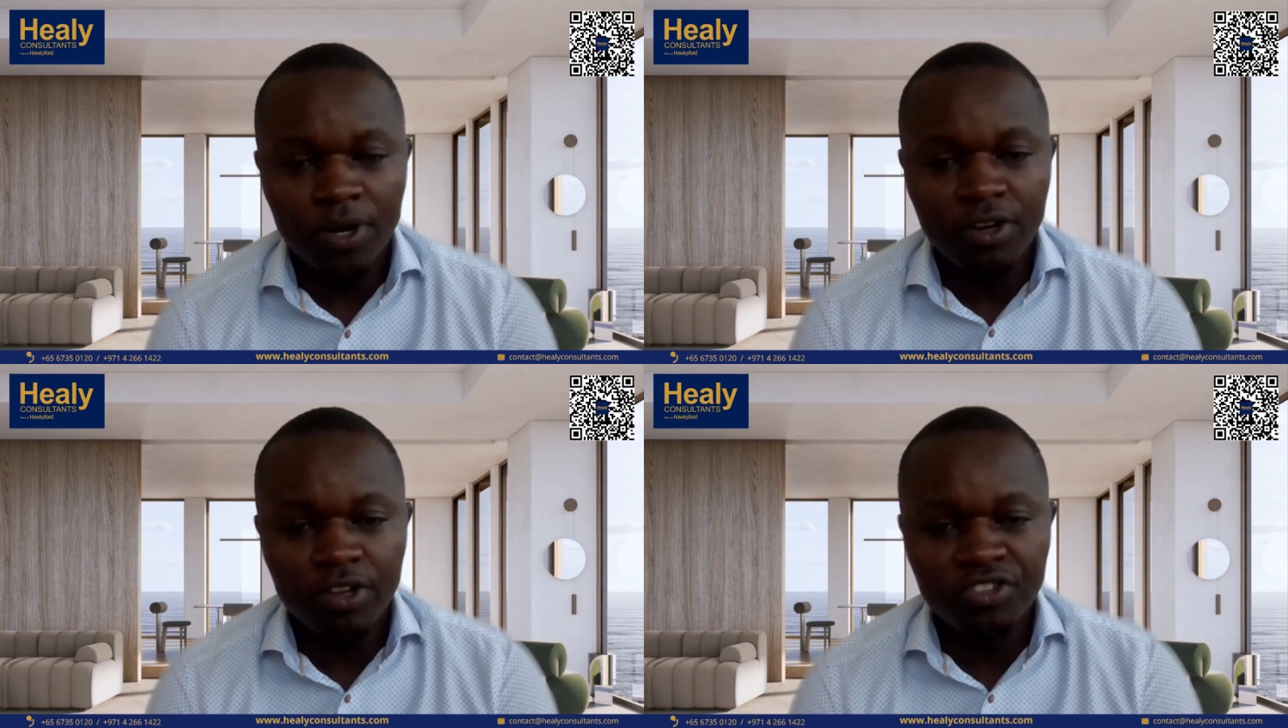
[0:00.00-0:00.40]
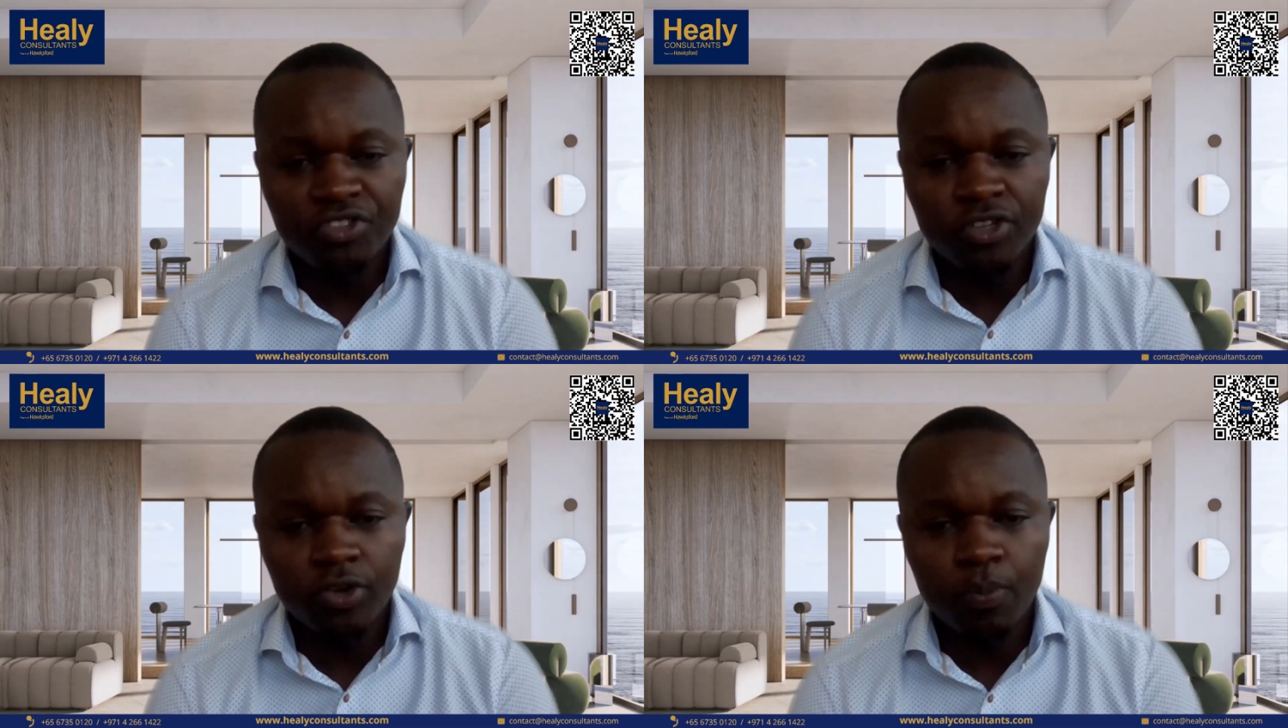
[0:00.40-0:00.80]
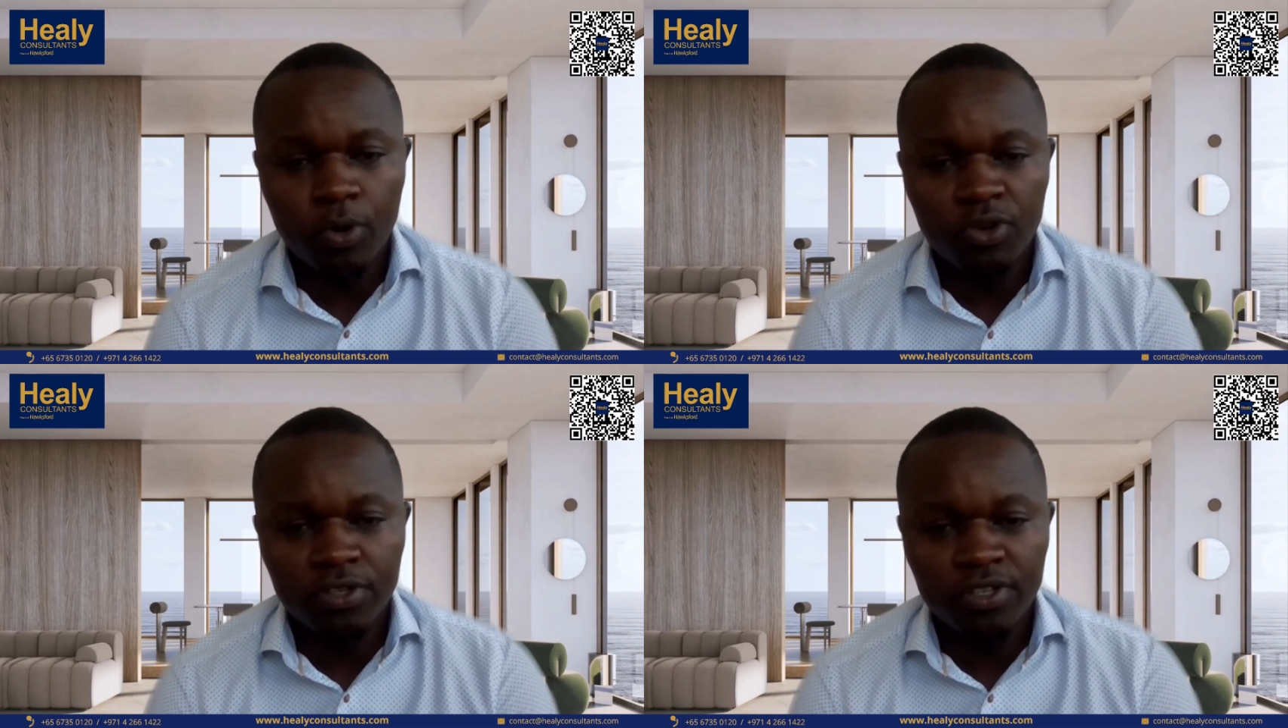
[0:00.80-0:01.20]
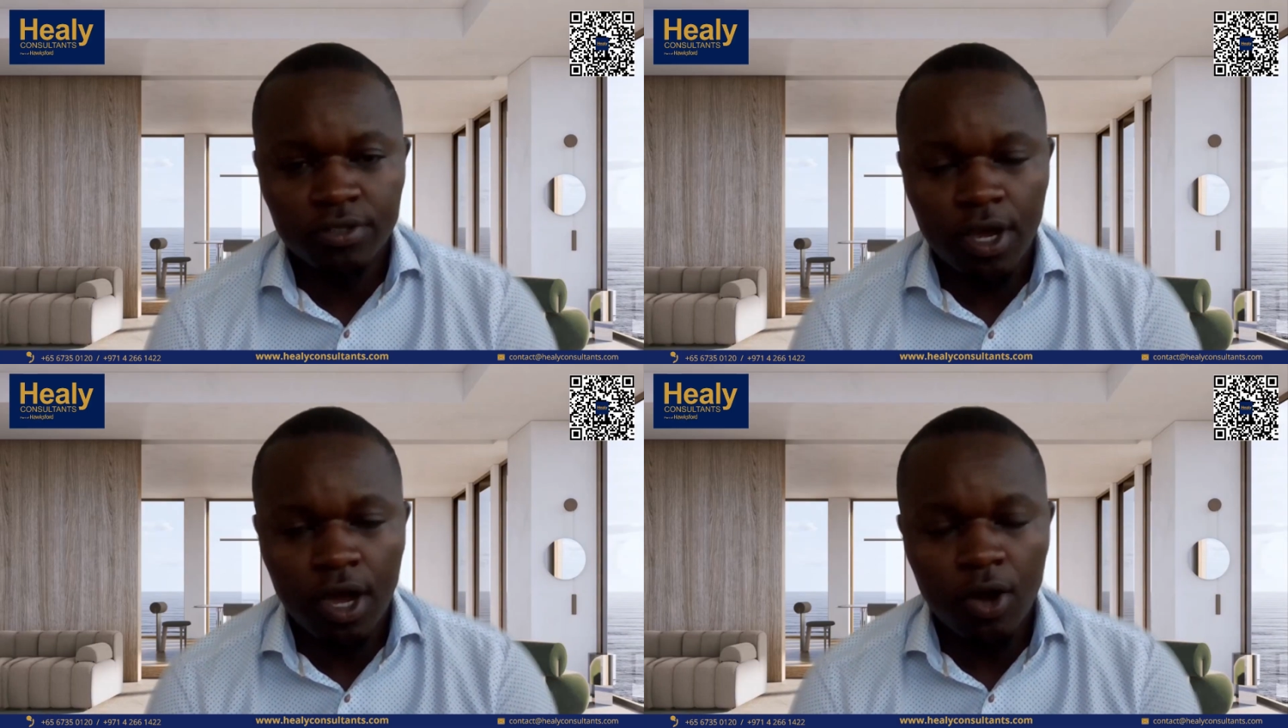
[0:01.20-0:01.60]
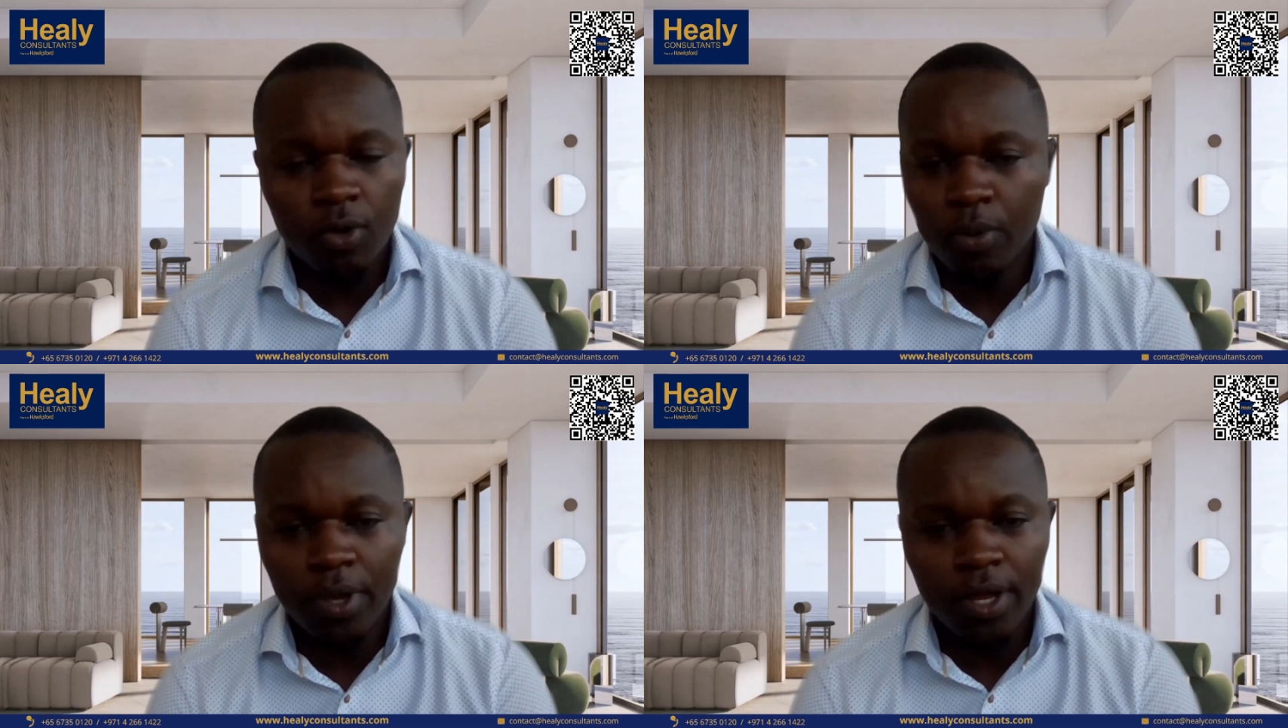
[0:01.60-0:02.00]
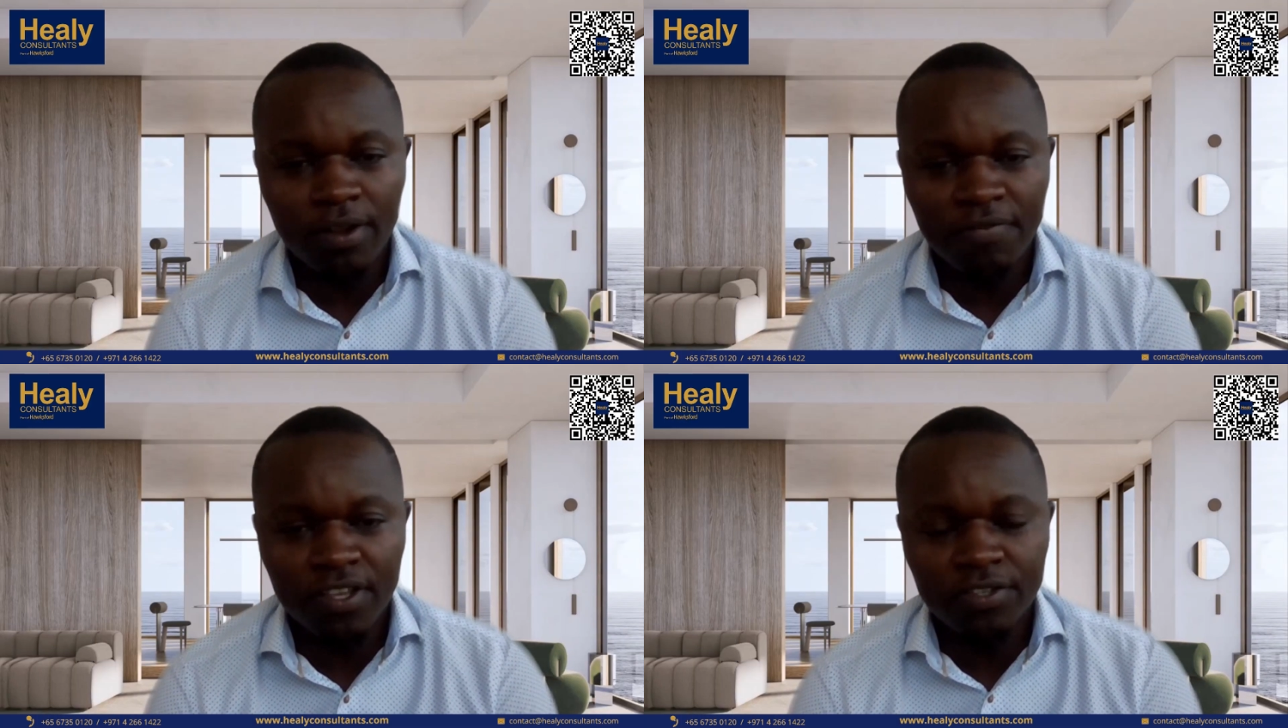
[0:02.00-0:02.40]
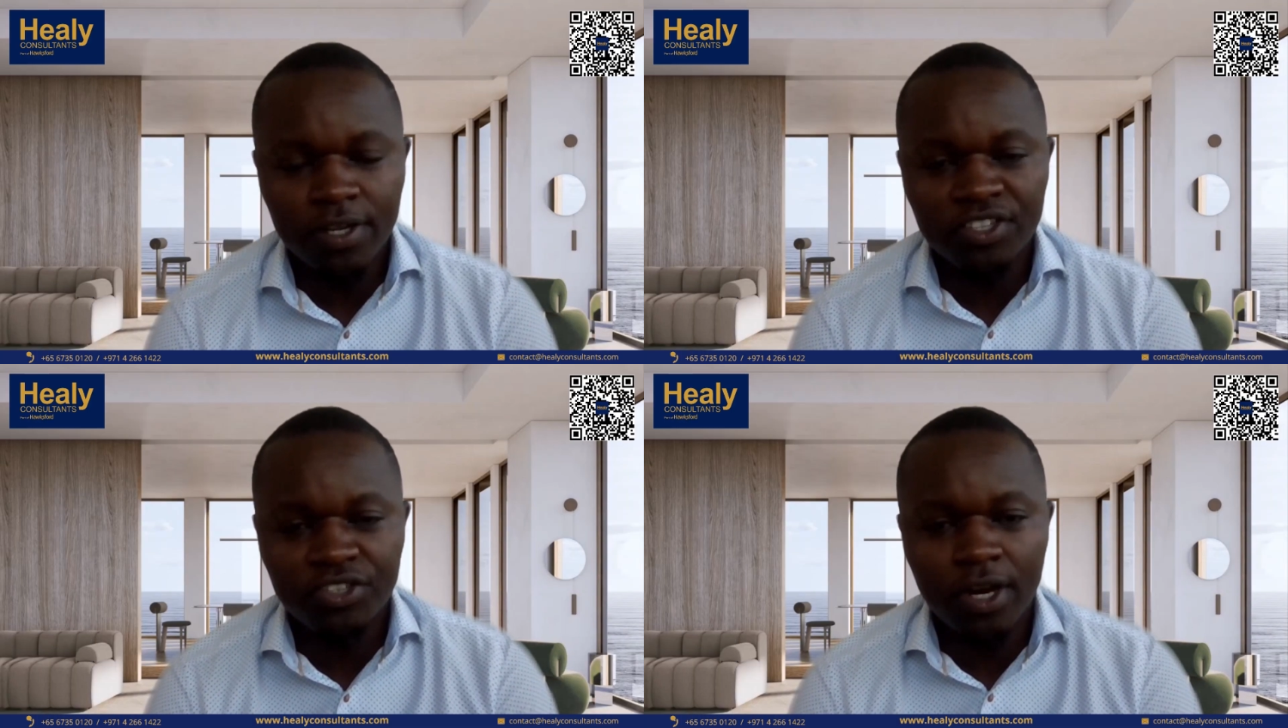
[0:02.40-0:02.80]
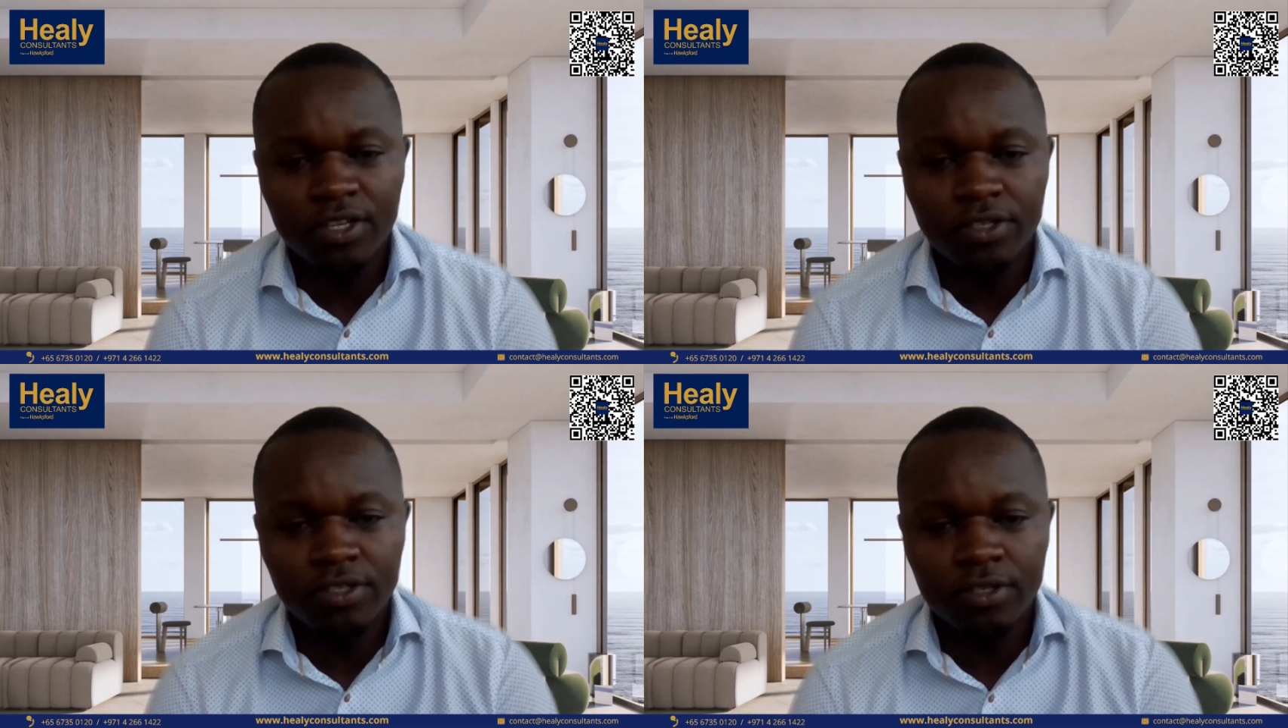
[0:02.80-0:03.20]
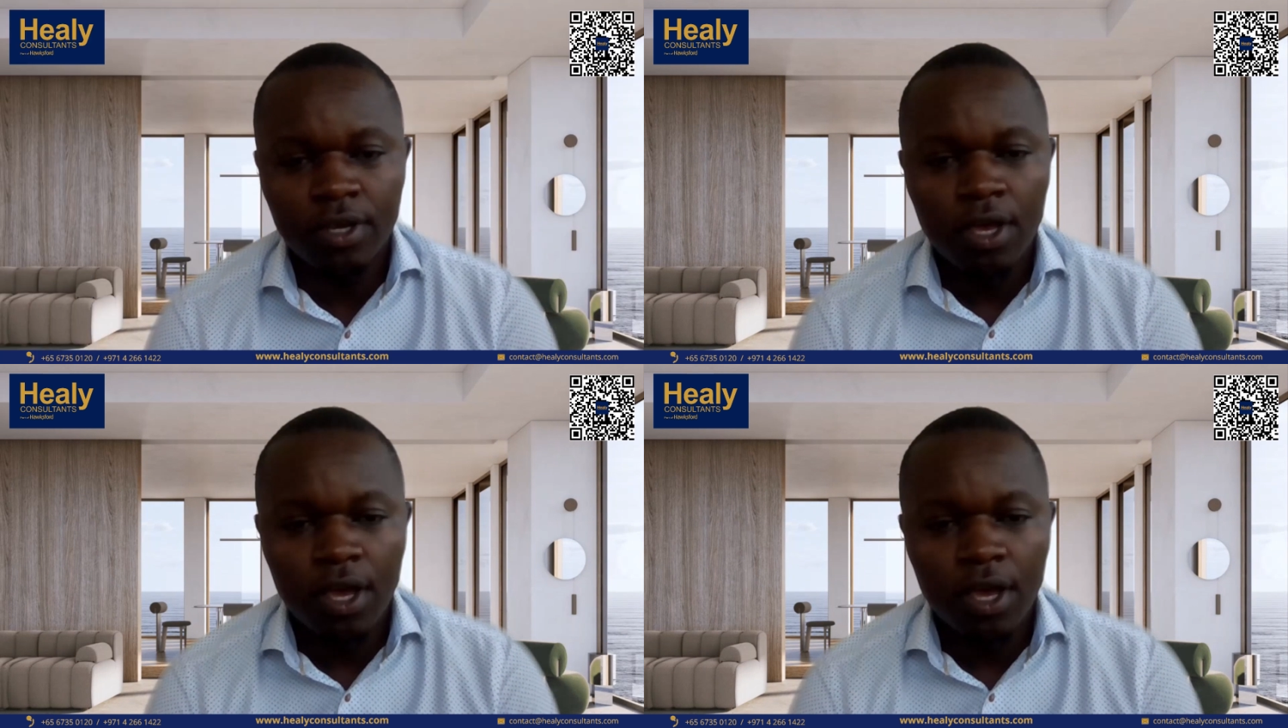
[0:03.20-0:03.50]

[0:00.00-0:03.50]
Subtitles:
company registration process, we barely faced any challenges,